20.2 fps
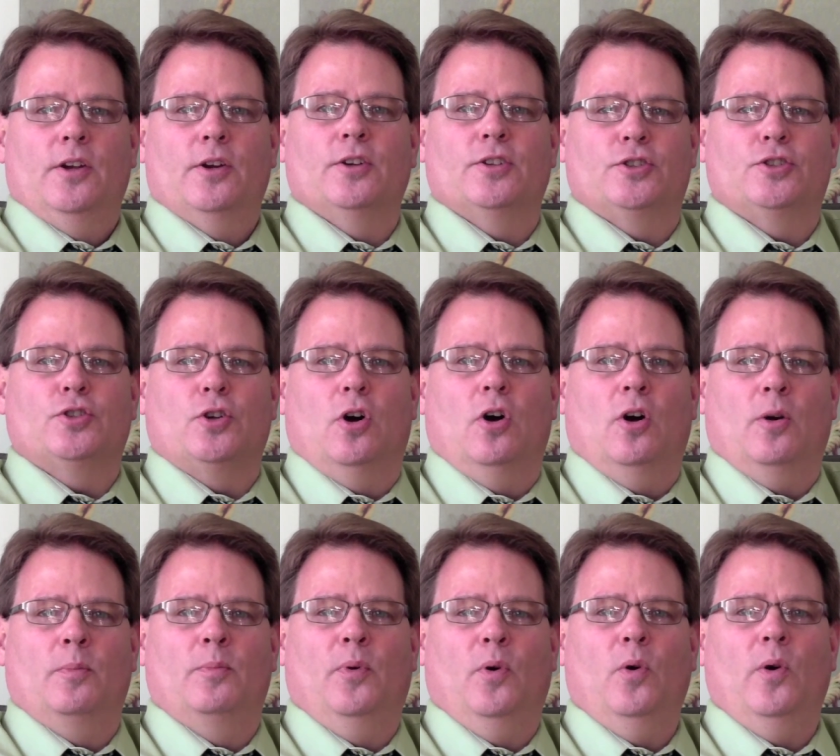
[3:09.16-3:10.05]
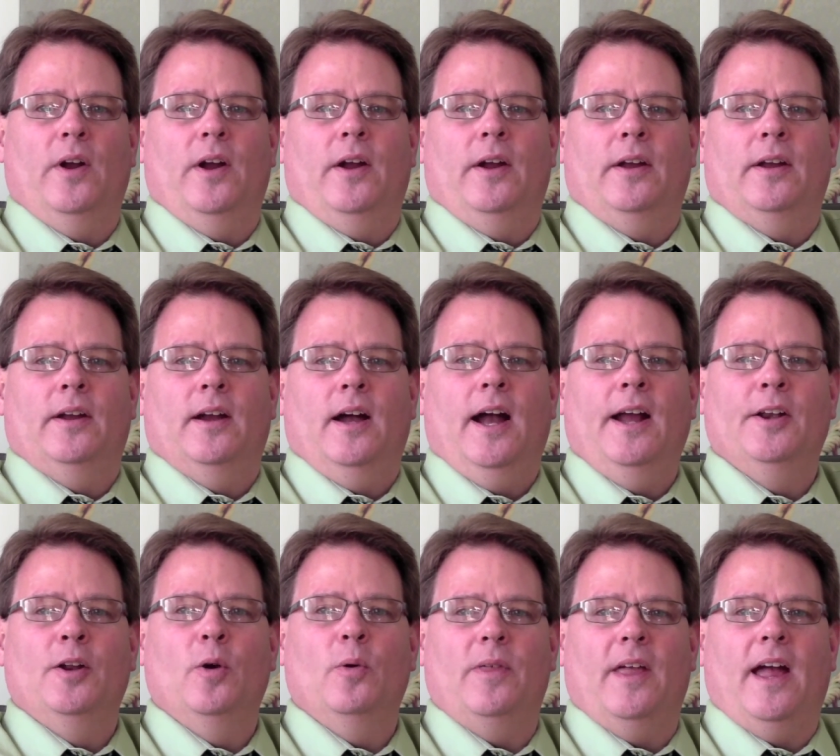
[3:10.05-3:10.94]
"you're a strong boy,
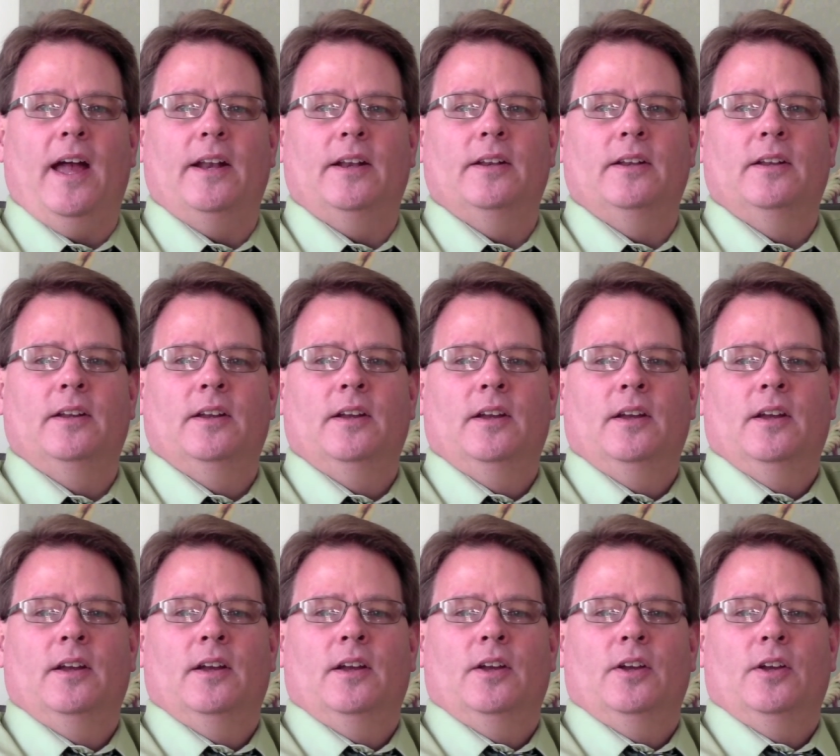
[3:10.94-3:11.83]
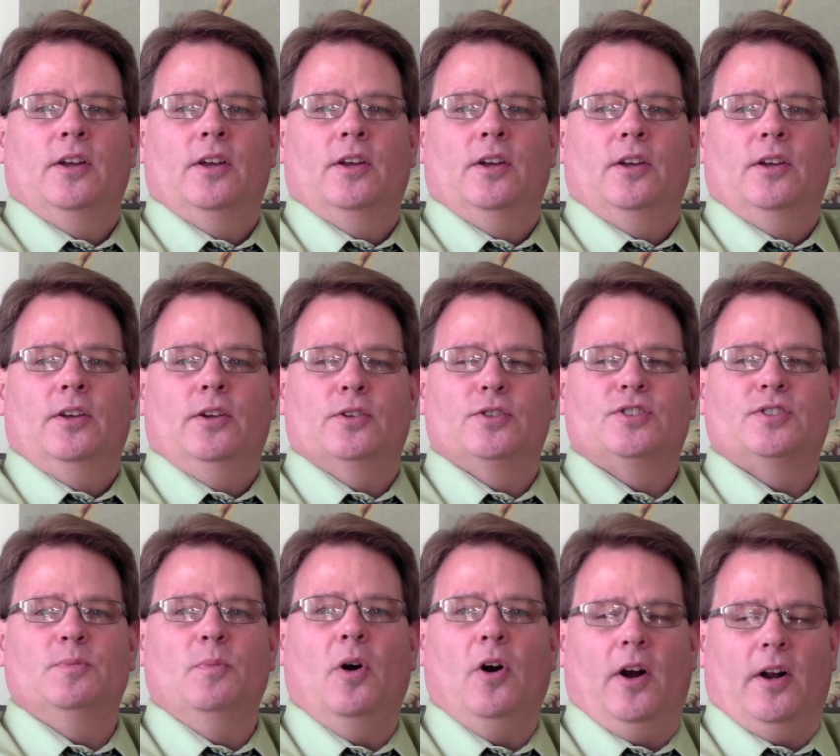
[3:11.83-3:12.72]
I know that. You're
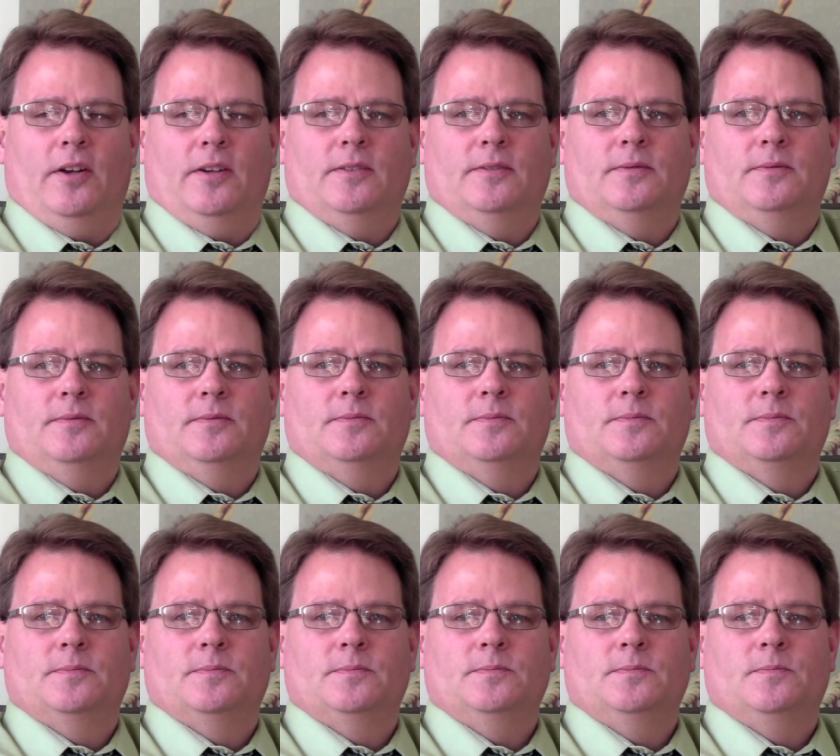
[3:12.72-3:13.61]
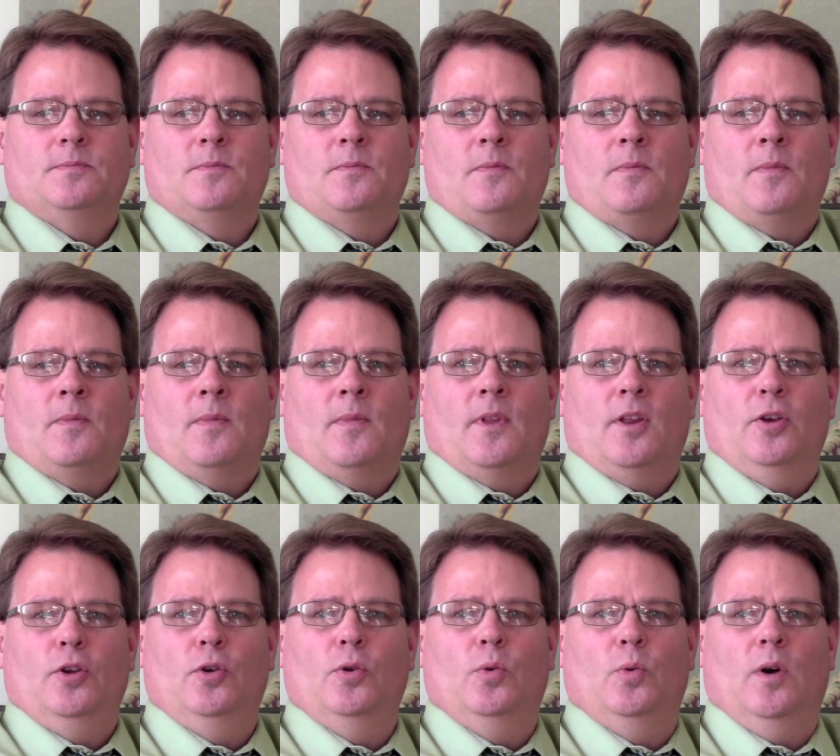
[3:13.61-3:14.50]
smart.
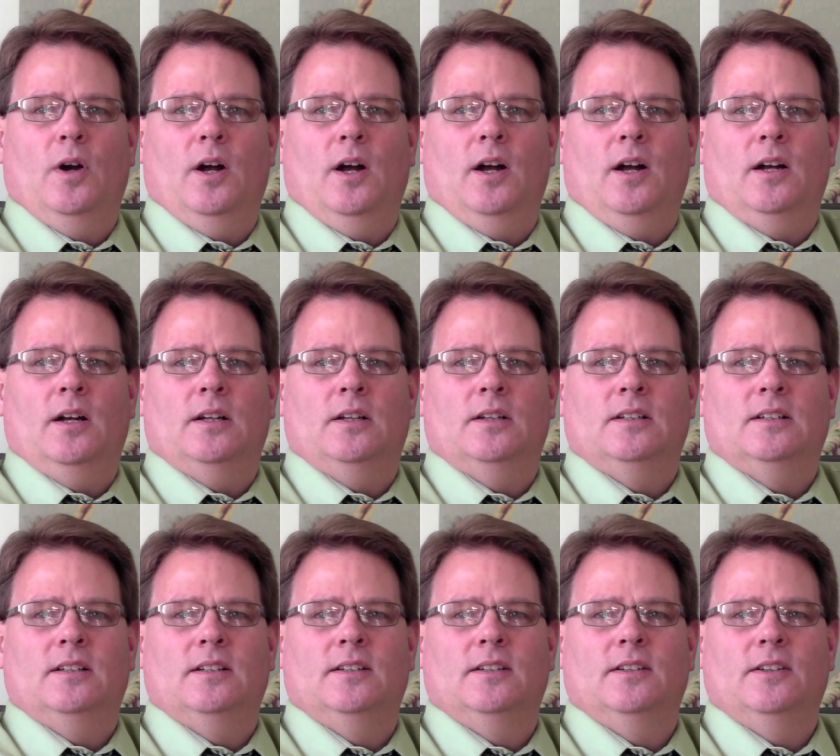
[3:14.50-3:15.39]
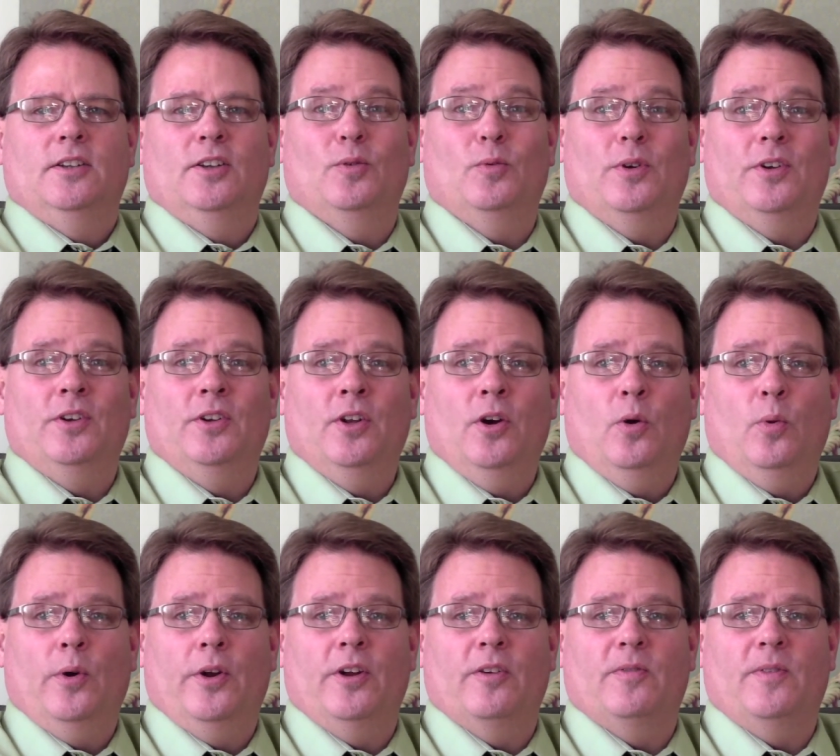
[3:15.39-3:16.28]
You wouldn't
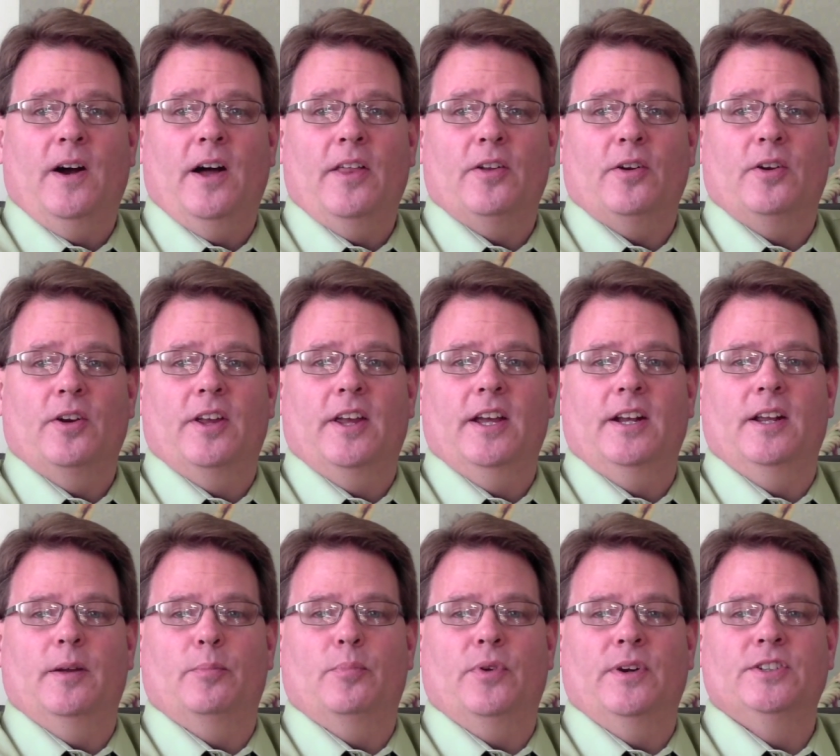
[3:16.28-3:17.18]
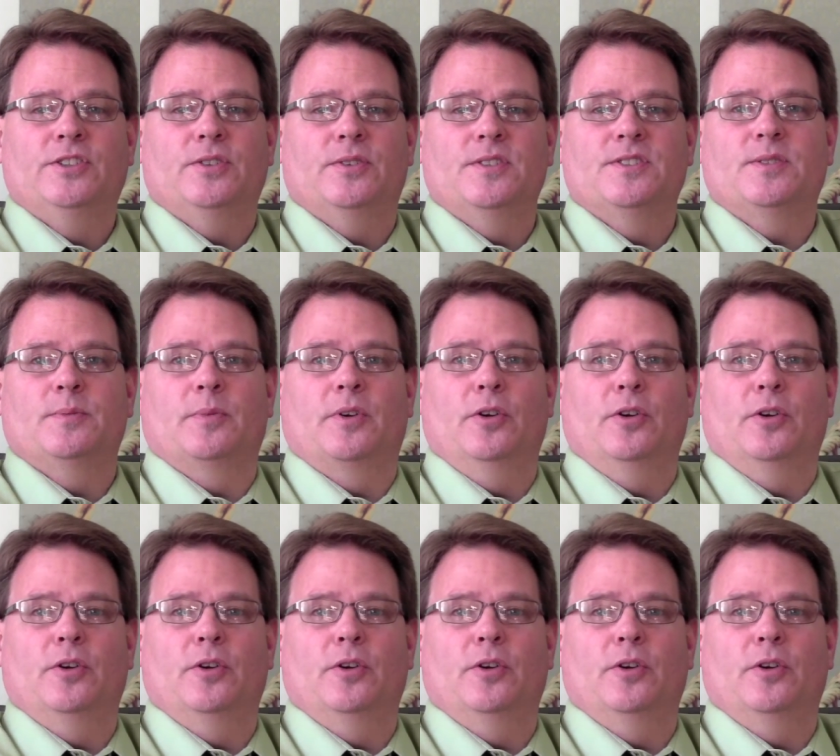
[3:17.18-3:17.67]
know where your father could get a printer and